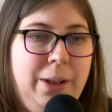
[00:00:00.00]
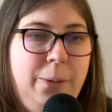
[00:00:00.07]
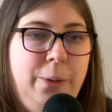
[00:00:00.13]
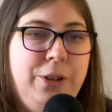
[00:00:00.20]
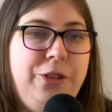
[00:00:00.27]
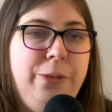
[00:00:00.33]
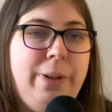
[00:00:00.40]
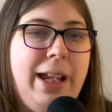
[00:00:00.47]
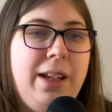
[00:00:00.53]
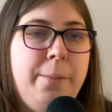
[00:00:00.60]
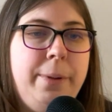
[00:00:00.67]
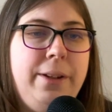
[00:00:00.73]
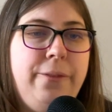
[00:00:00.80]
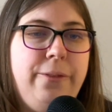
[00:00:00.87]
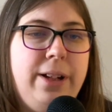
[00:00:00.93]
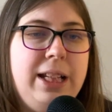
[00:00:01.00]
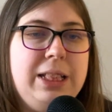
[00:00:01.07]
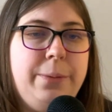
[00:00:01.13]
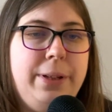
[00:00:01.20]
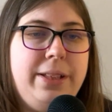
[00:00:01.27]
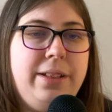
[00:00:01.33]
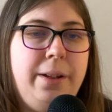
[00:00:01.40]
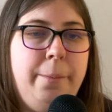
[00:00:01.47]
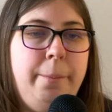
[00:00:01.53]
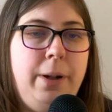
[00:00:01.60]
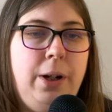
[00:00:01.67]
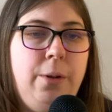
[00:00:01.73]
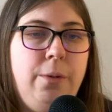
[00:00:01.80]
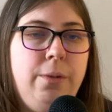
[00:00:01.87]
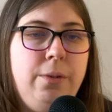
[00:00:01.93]
Would you rather be friends with
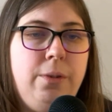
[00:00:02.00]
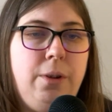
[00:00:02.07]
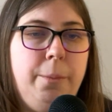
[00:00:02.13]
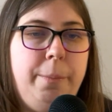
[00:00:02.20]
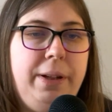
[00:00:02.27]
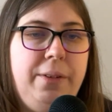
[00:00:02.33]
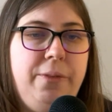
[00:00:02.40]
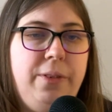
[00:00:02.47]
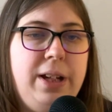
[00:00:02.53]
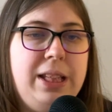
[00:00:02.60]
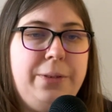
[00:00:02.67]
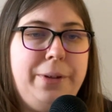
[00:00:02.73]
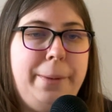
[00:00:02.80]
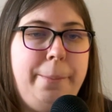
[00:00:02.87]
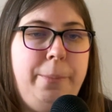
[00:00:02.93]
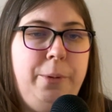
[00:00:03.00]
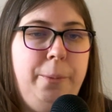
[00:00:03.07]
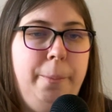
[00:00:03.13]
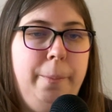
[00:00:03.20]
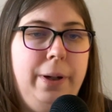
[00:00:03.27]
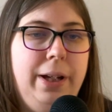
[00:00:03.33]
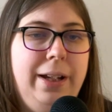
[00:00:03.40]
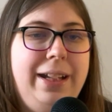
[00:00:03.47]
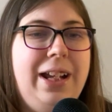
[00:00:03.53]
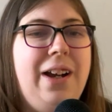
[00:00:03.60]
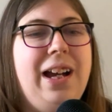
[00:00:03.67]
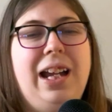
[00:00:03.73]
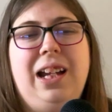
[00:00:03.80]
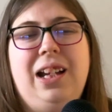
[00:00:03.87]
Timon or be friends with Pumbaa? Now, I